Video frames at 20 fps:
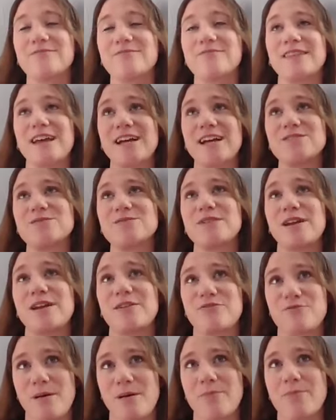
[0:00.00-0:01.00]
That's what I
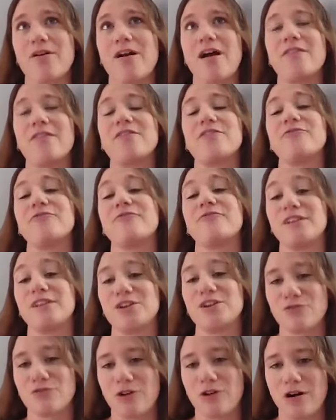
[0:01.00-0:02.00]
remember on the
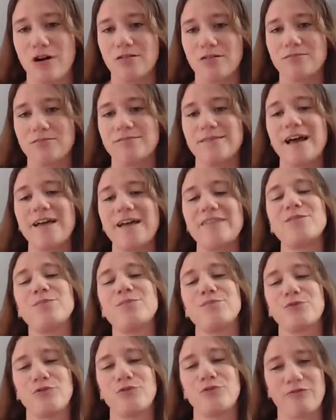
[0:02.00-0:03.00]
video call, not the
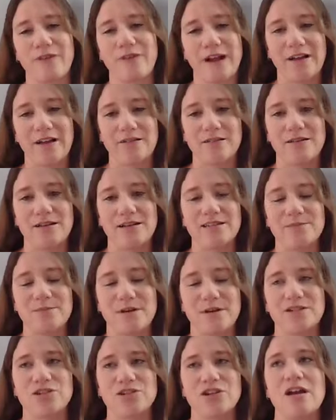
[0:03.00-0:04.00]
profile as
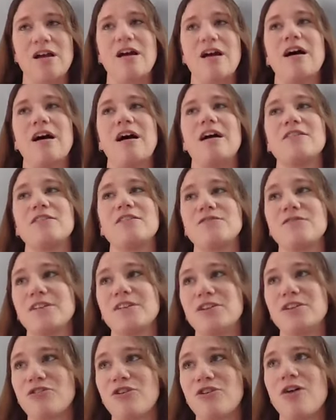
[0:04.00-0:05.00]
much. On the
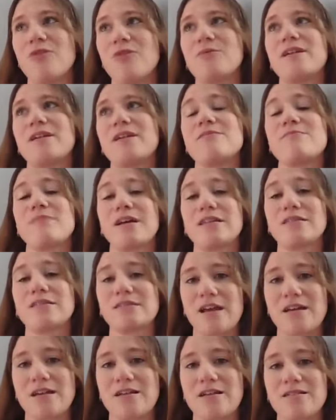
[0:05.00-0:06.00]
video call, when I met
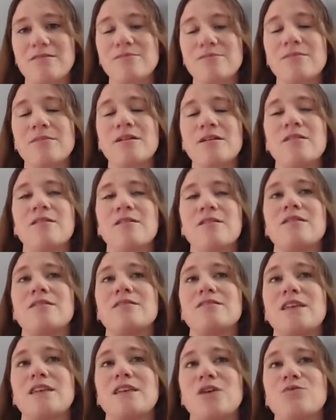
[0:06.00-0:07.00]
them,
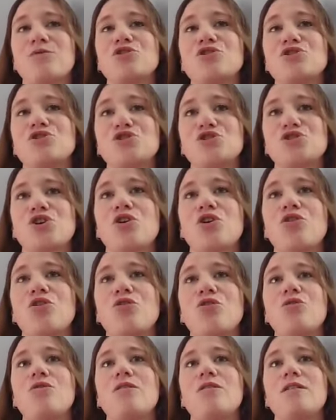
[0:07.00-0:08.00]
they were
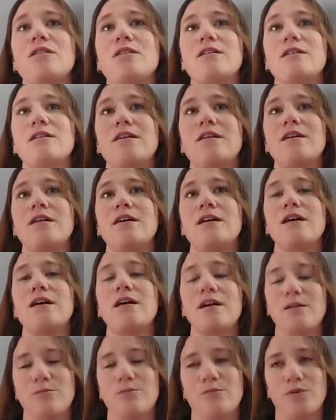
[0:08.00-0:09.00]
so
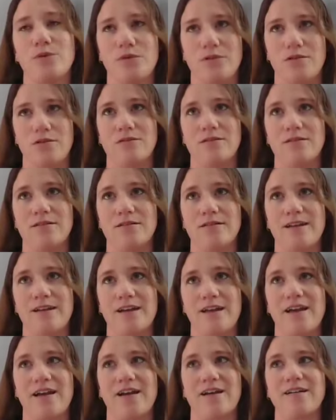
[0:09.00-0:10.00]
humble
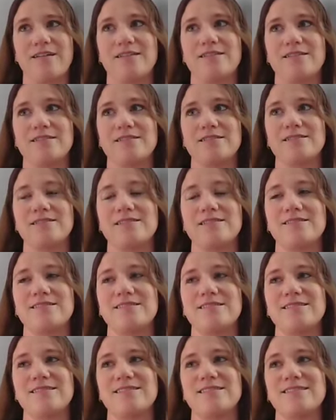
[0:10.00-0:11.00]
and
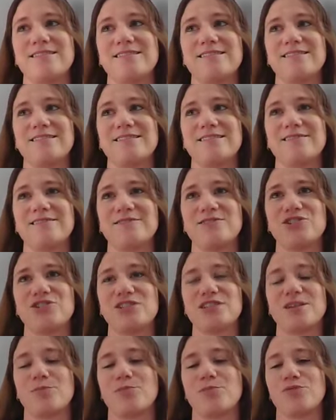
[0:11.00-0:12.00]

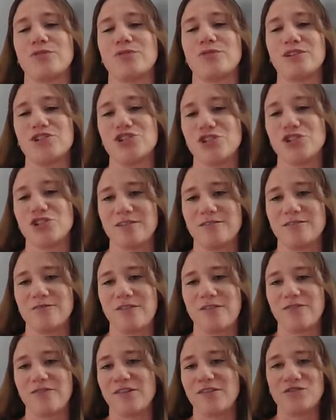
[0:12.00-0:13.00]
just appreciative
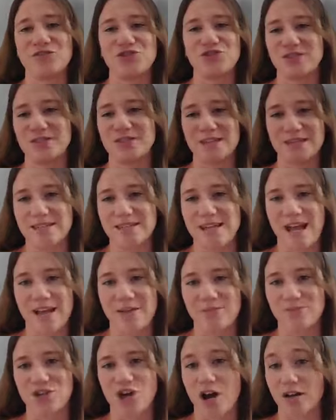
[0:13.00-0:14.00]
of even just the
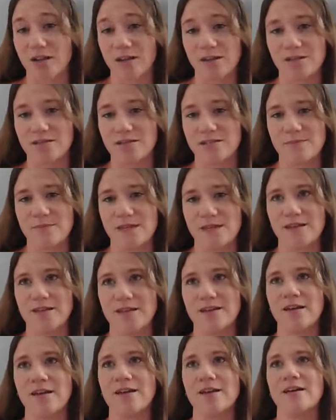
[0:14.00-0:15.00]
time talking to me.